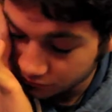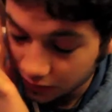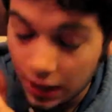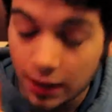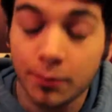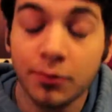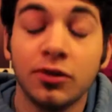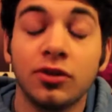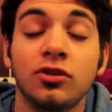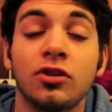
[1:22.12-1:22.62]

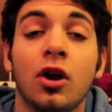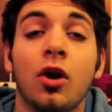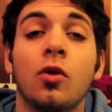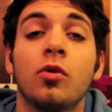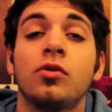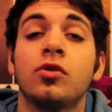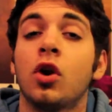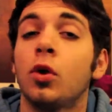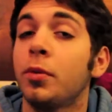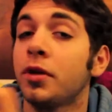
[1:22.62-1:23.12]
Emma
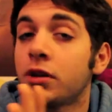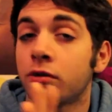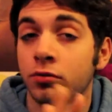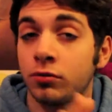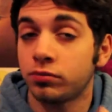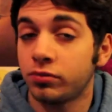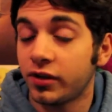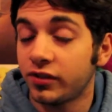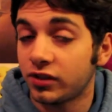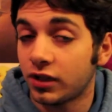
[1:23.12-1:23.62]
Stone. Nobody can
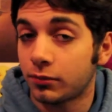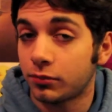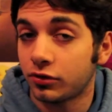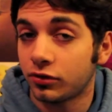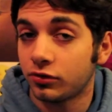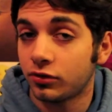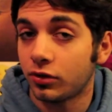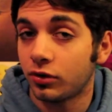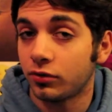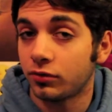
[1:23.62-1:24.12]
replace Emma
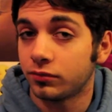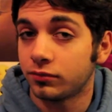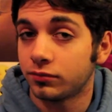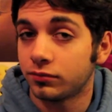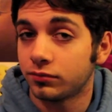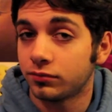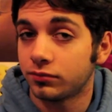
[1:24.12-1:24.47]
Stone.